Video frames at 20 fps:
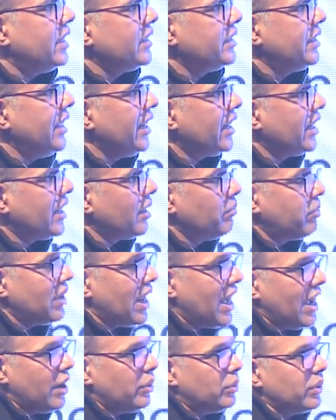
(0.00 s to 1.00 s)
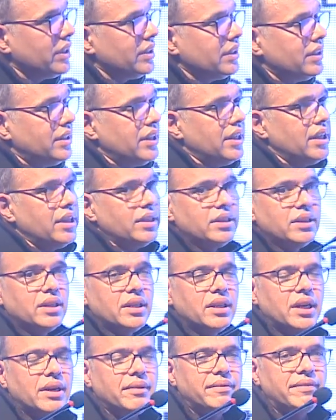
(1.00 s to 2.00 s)
they comply with the
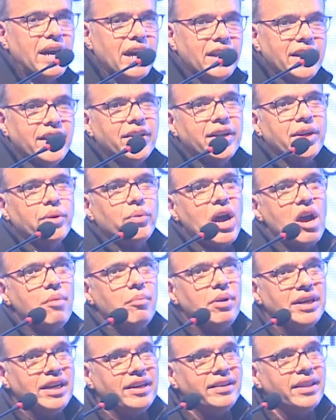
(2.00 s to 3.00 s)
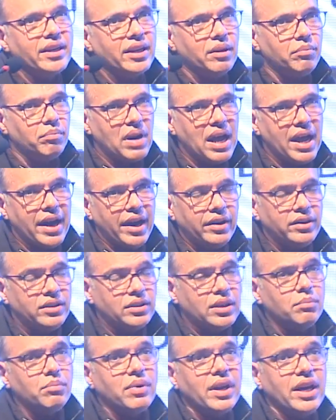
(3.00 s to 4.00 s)
filing requirement and the
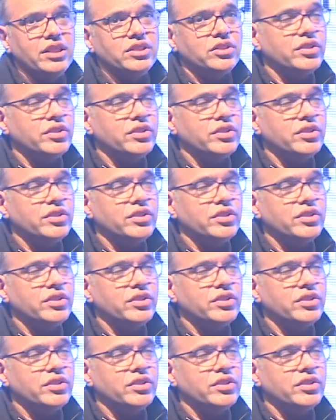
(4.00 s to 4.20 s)
compliance